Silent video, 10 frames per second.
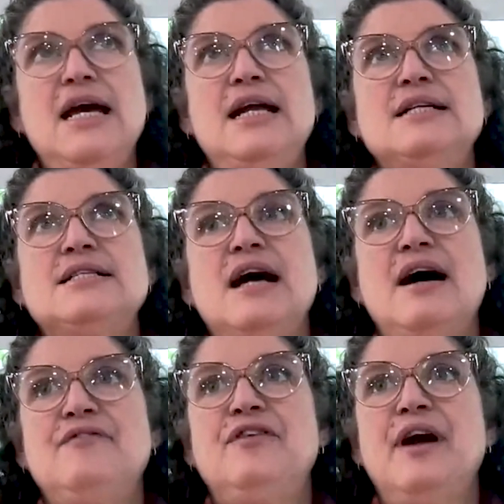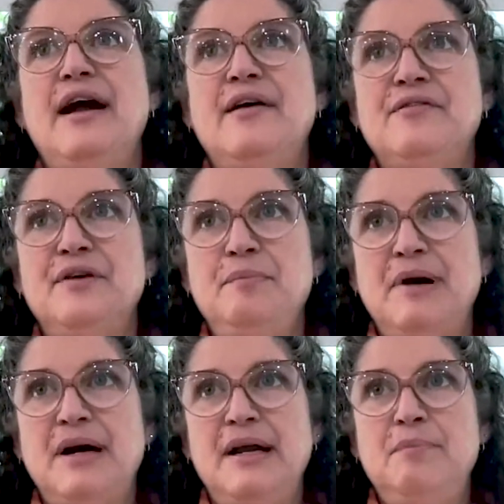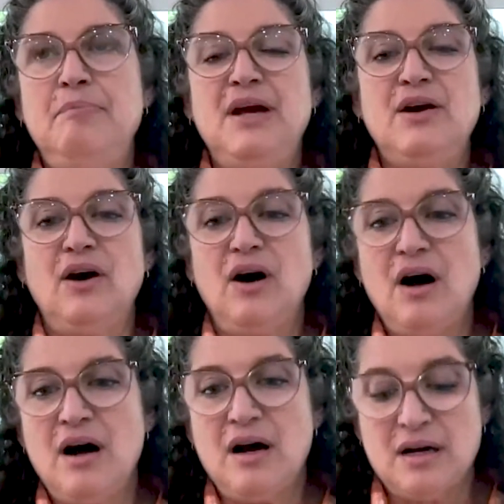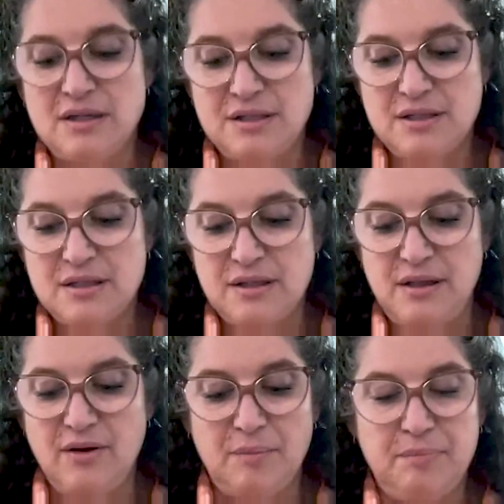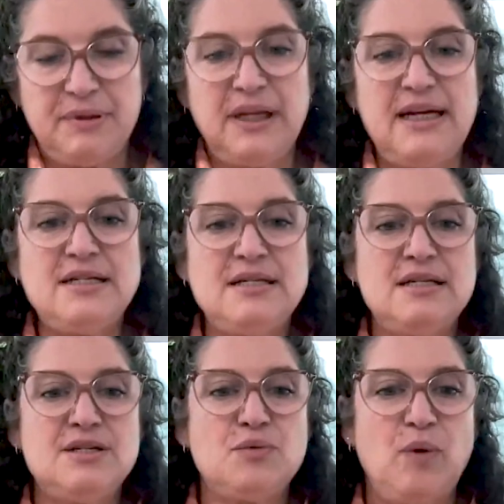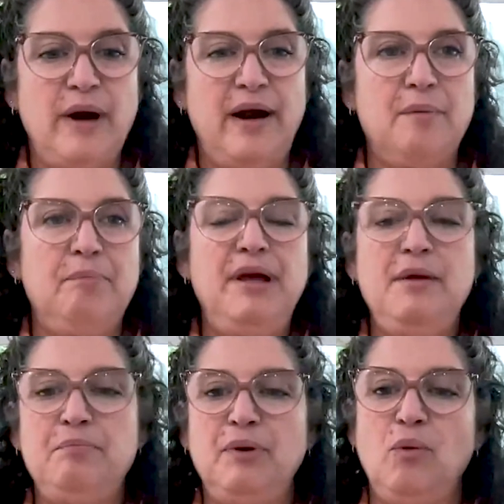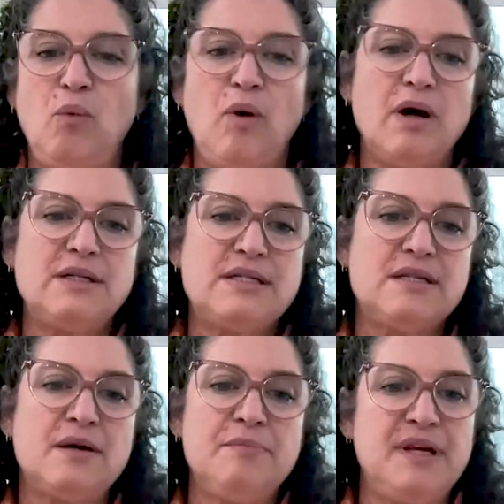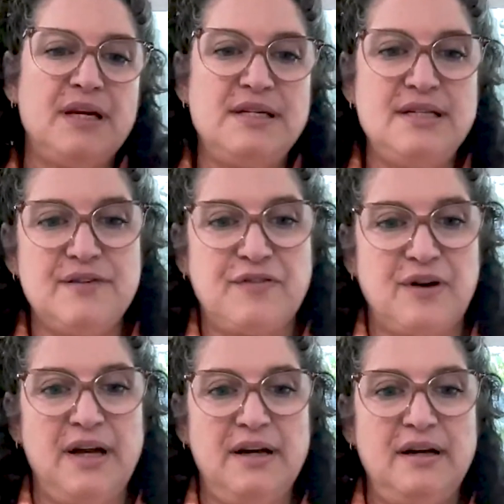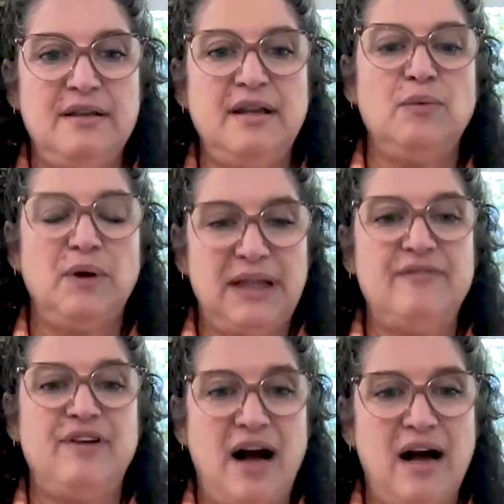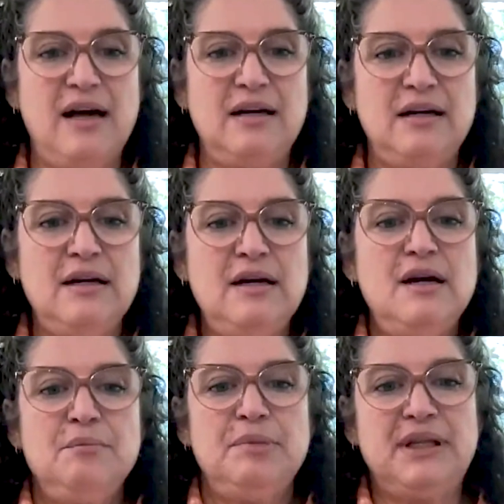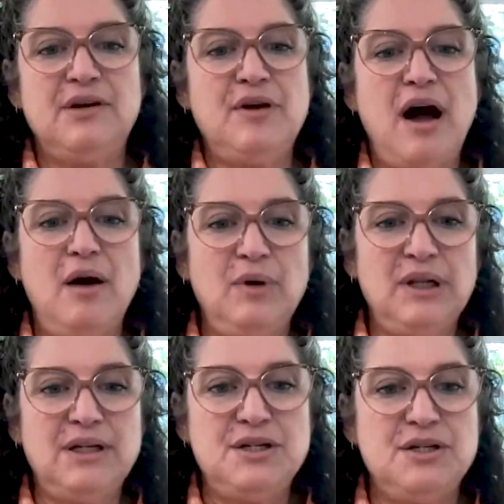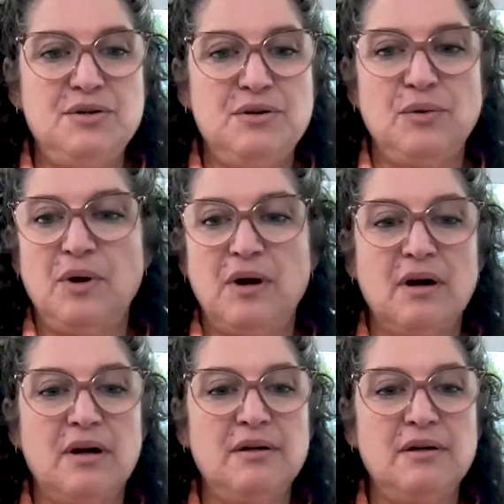And it's not for everybody because there are places where people want something different than what they've got, but they're not willing to do the work.